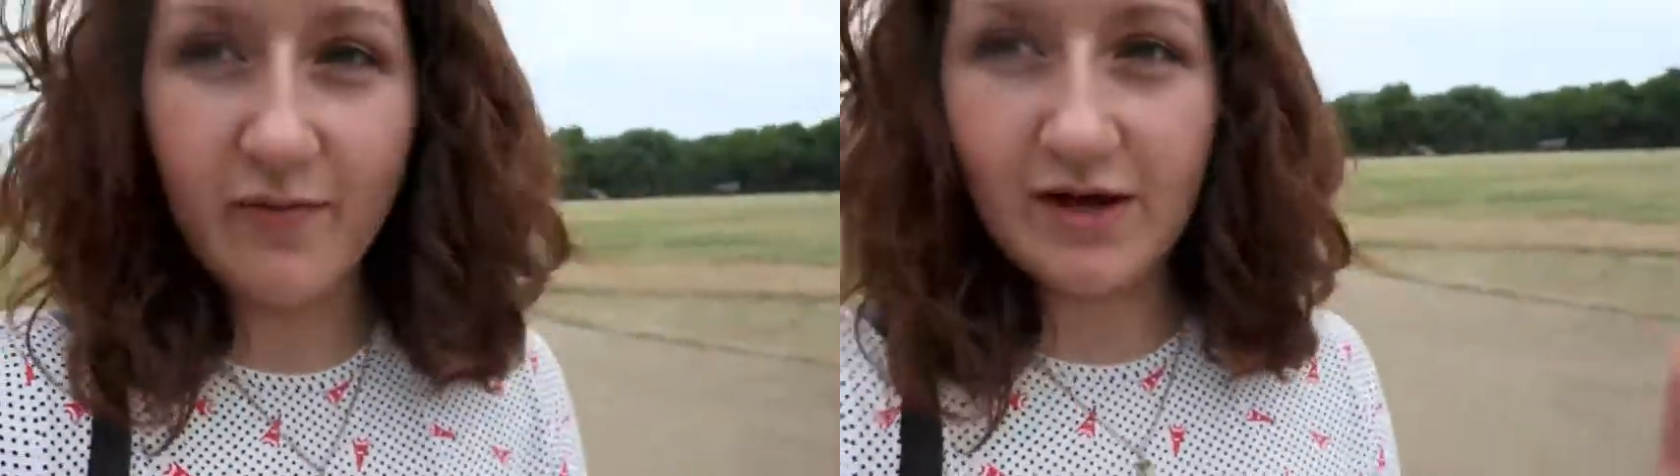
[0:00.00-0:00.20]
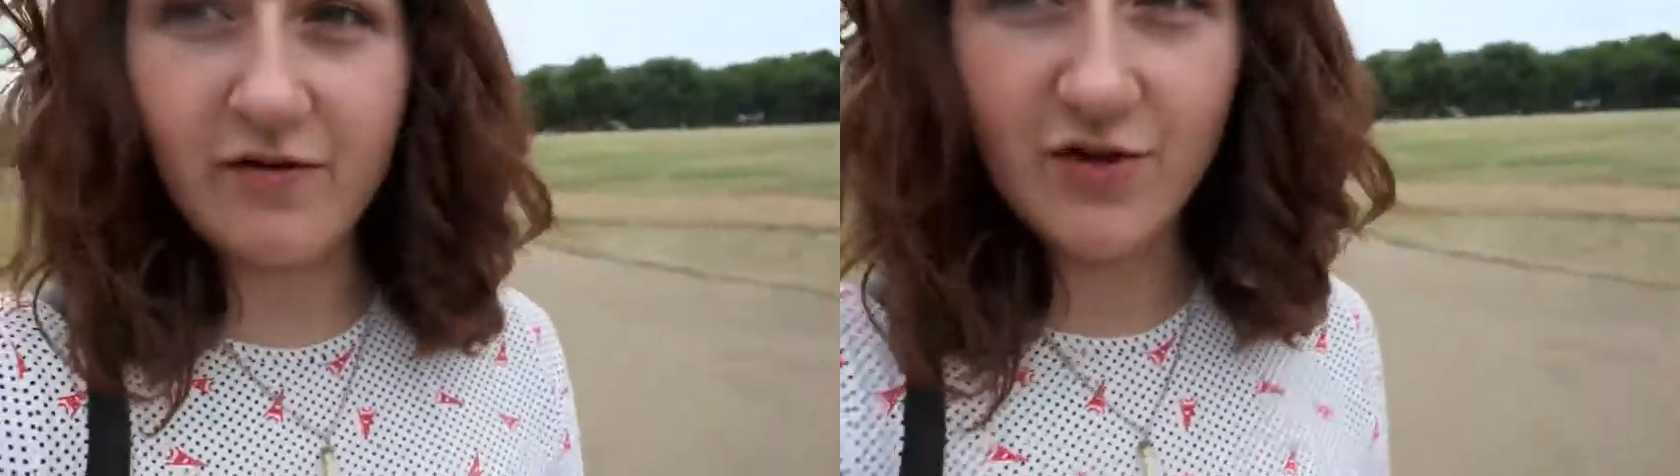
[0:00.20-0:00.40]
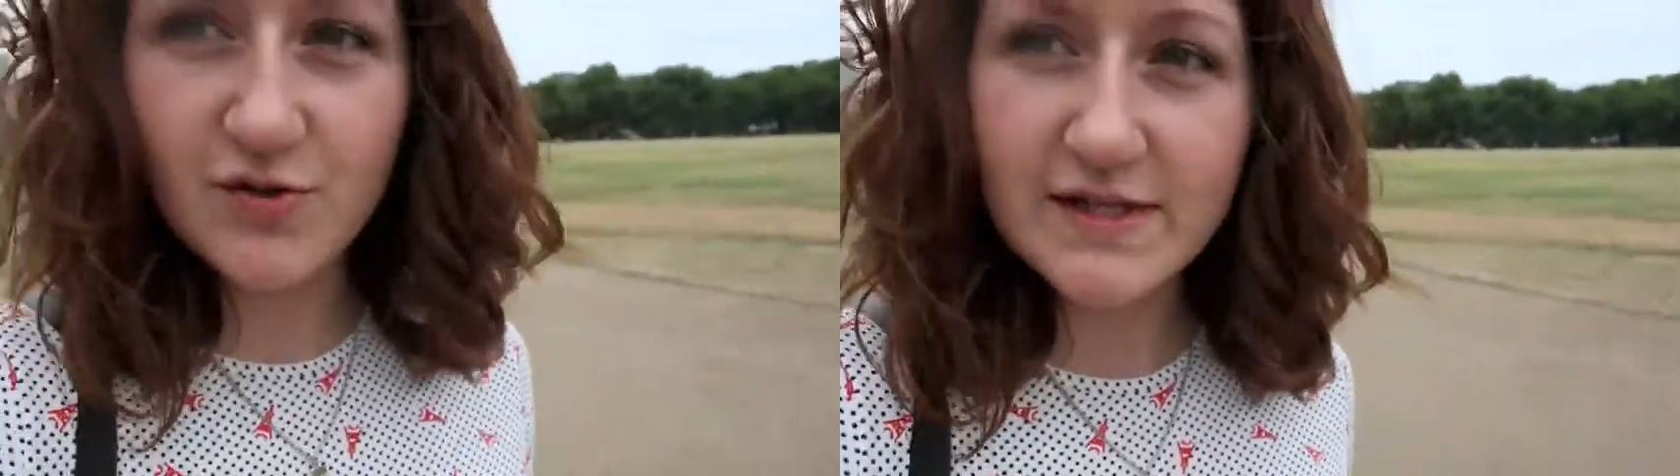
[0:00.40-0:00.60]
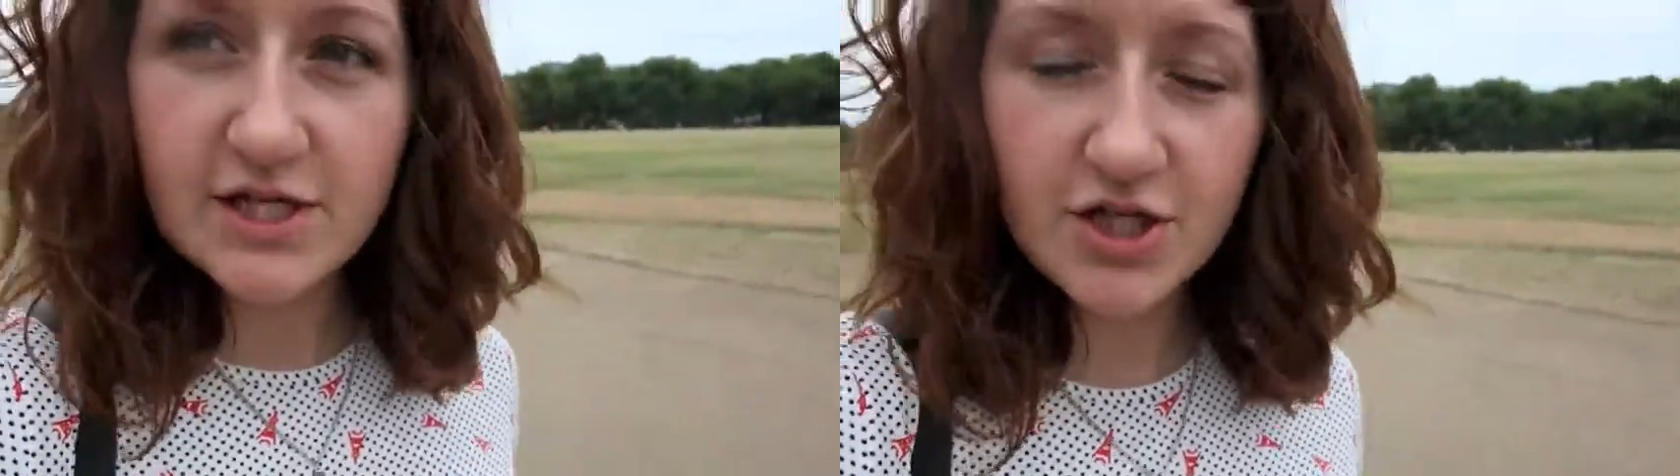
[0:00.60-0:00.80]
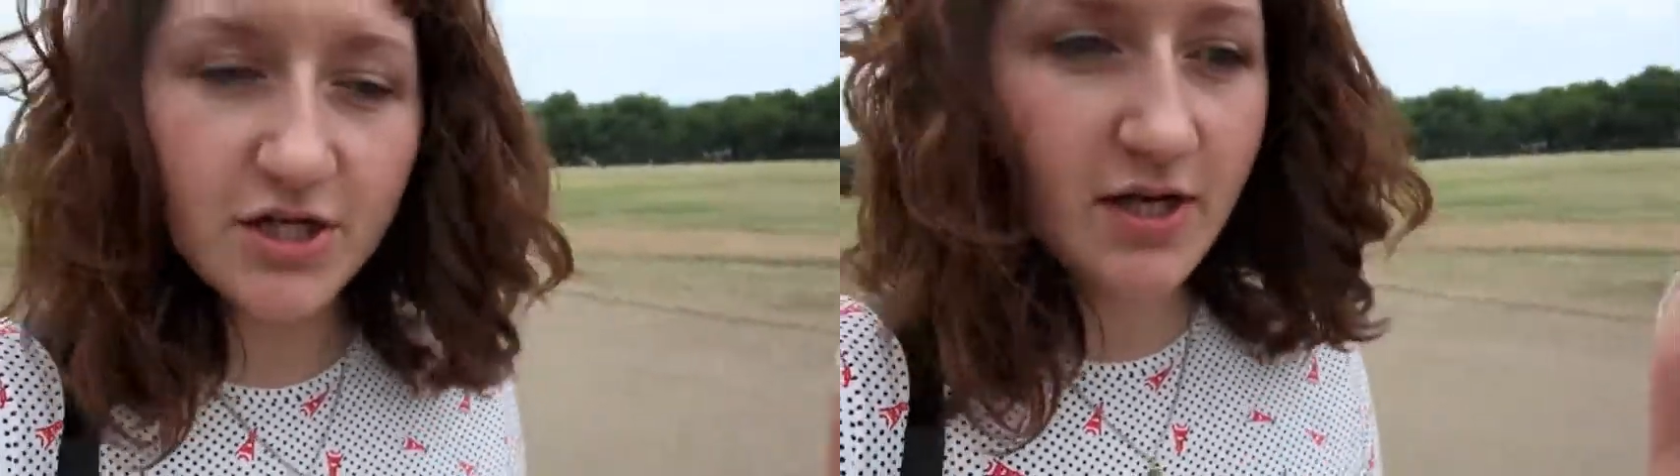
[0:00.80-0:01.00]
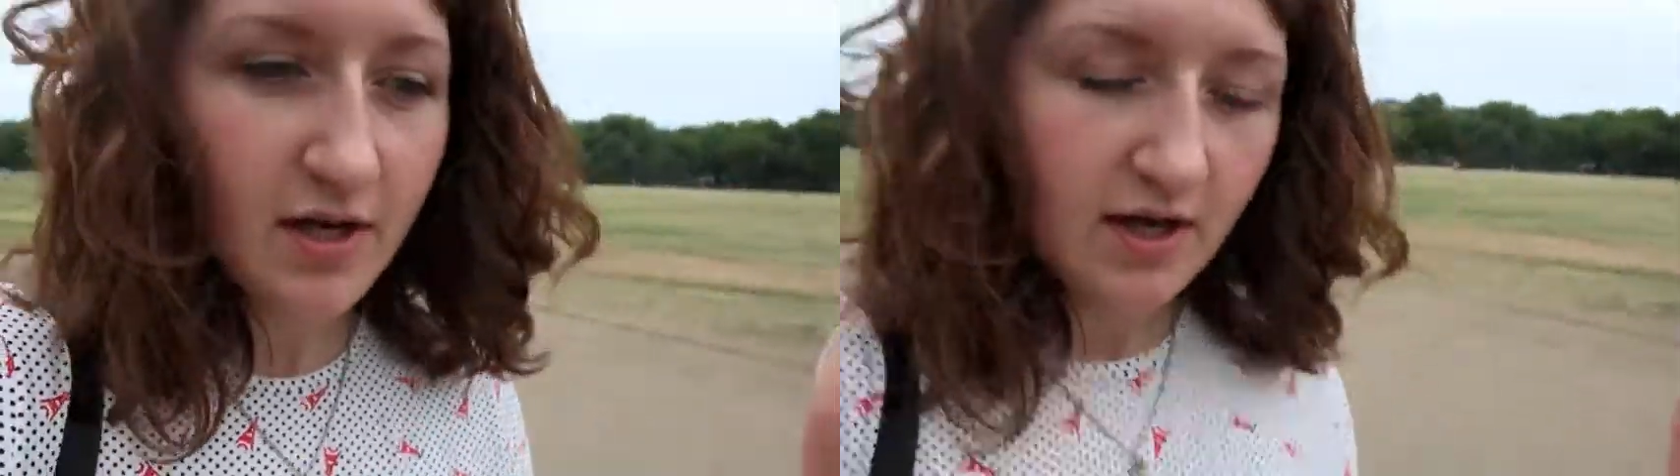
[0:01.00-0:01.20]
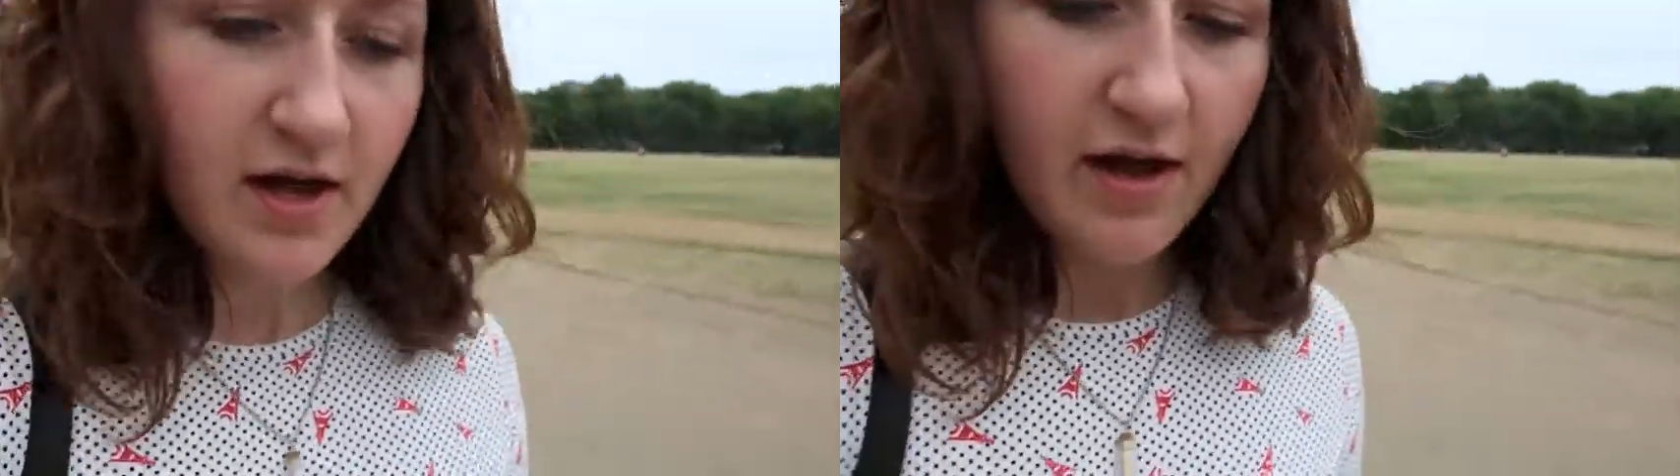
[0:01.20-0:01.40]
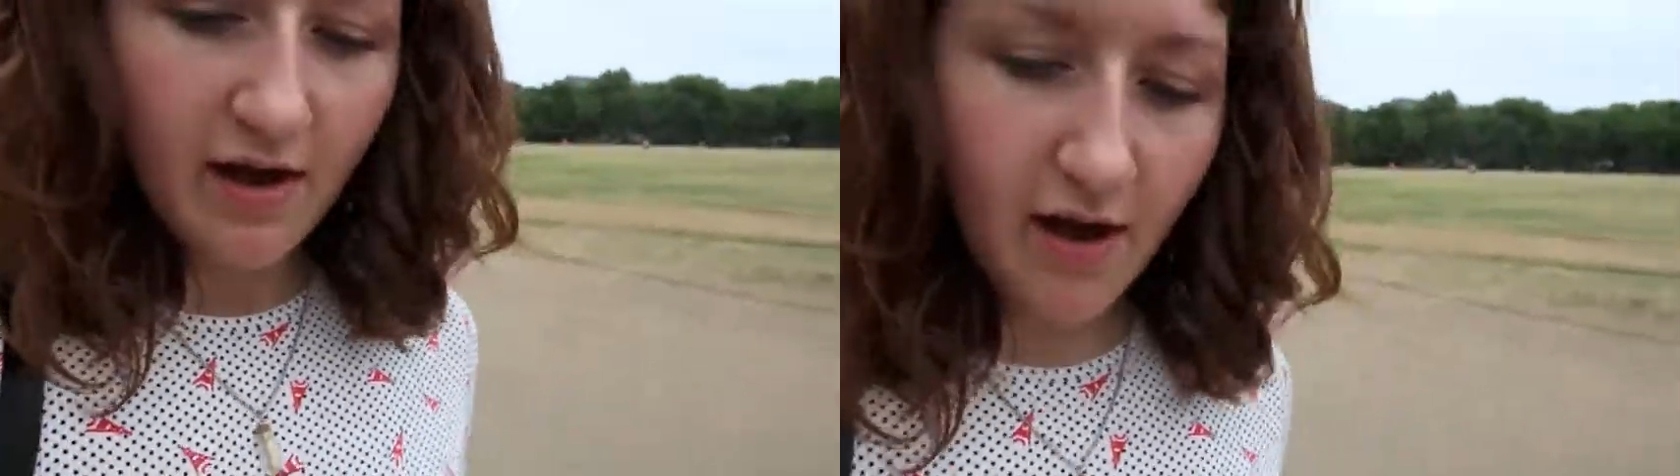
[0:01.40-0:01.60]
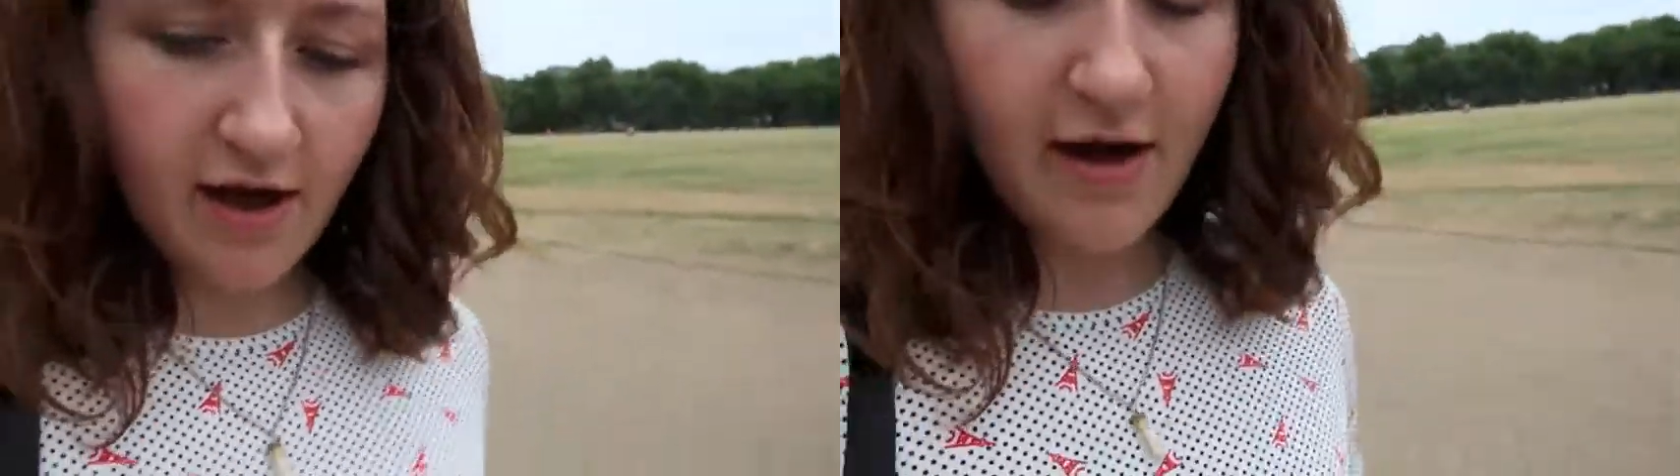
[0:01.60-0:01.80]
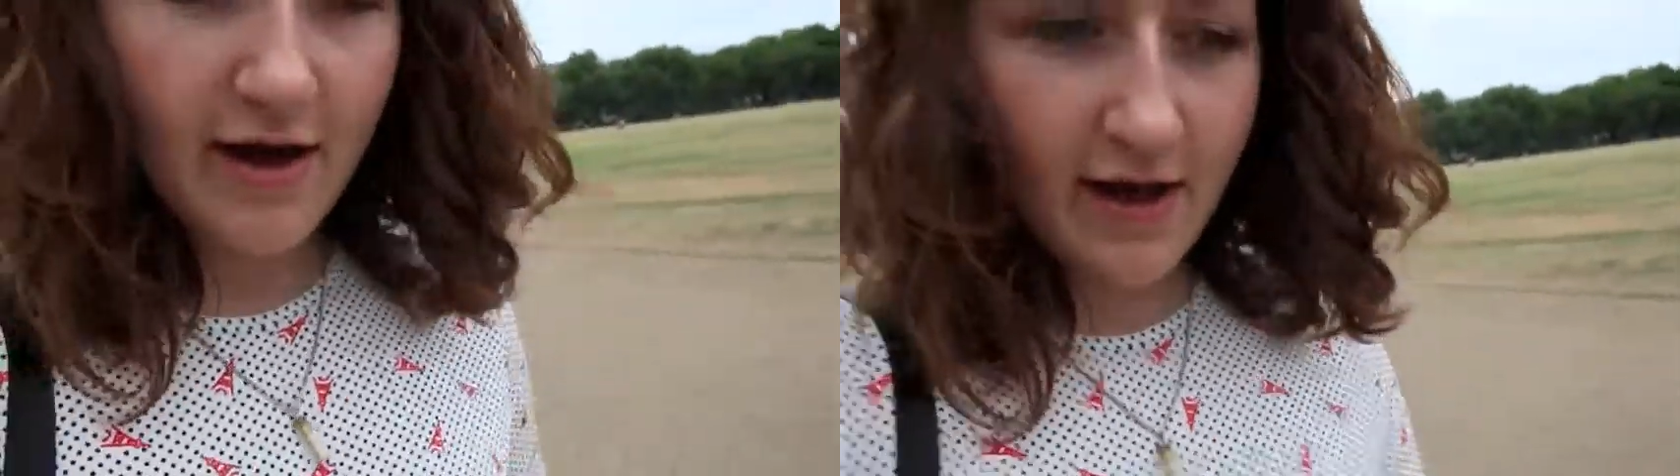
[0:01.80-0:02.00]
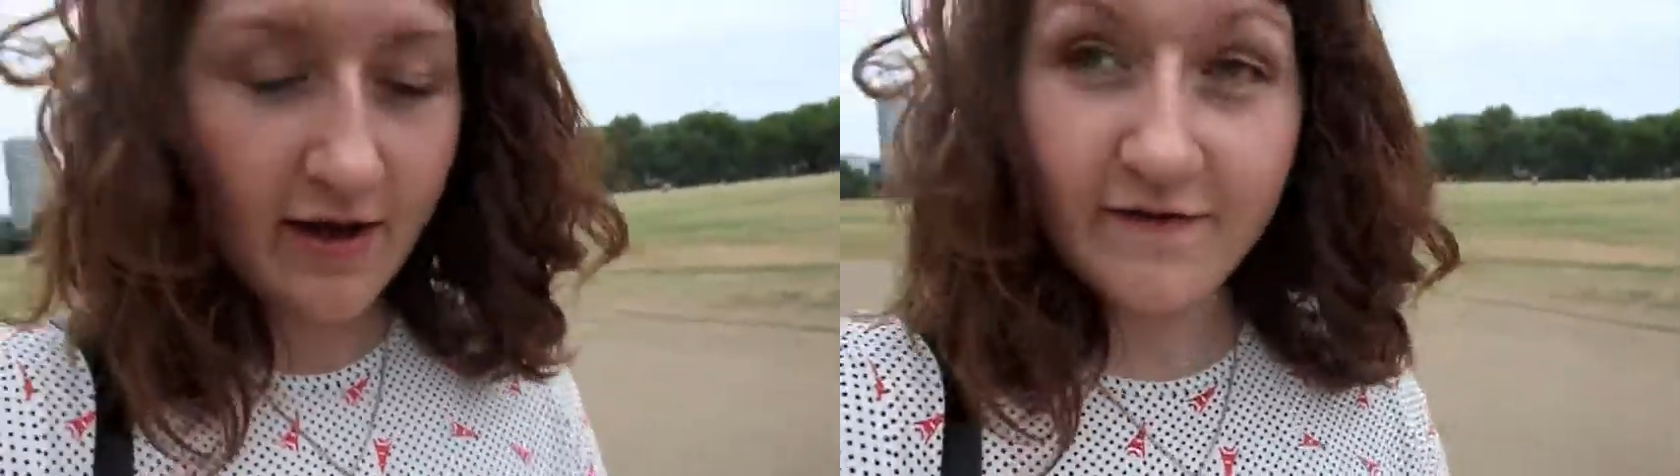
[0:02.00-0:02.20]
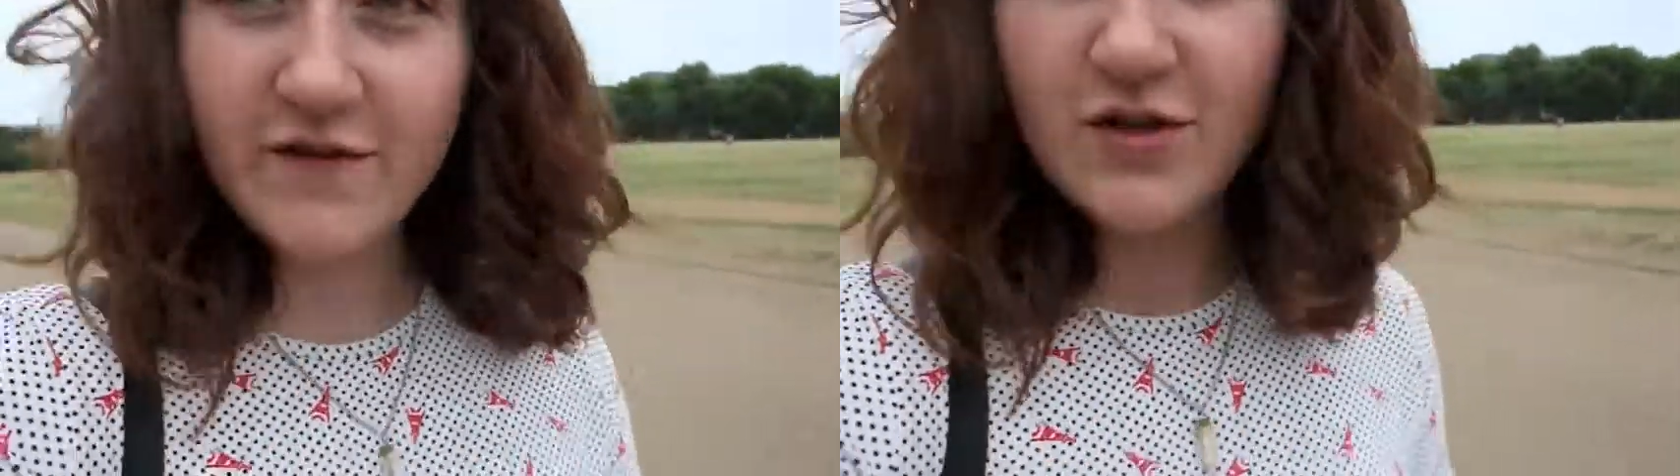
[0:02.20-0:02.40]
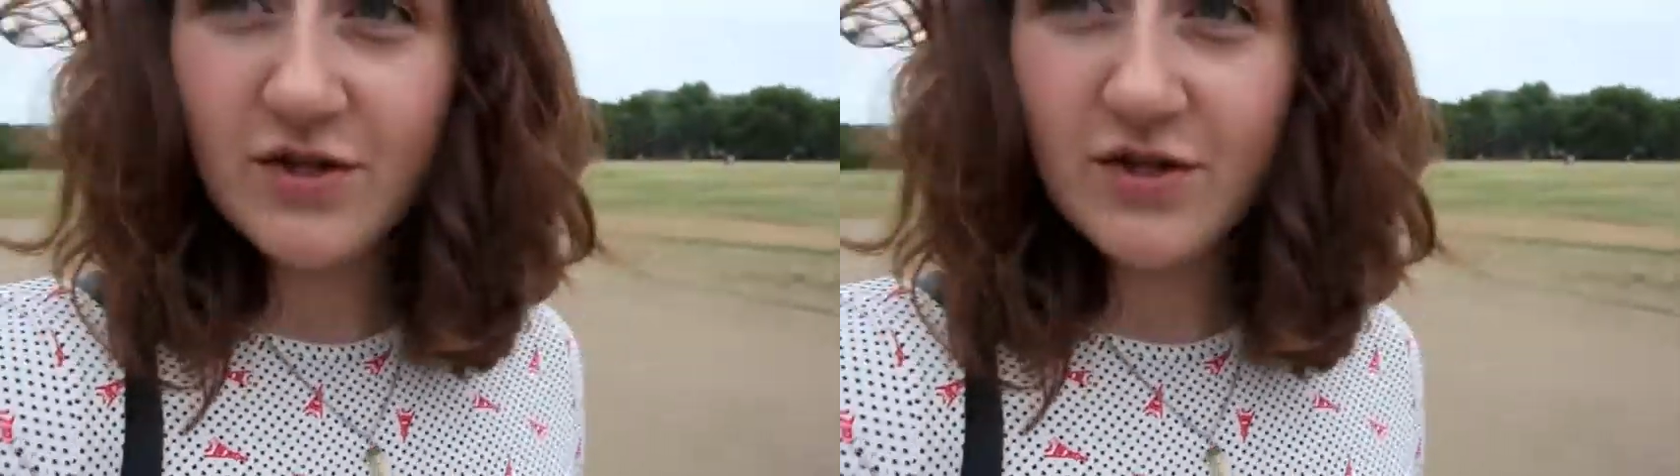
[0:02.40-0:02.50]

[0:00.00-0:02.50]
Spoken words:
have a pair of shoes each. I have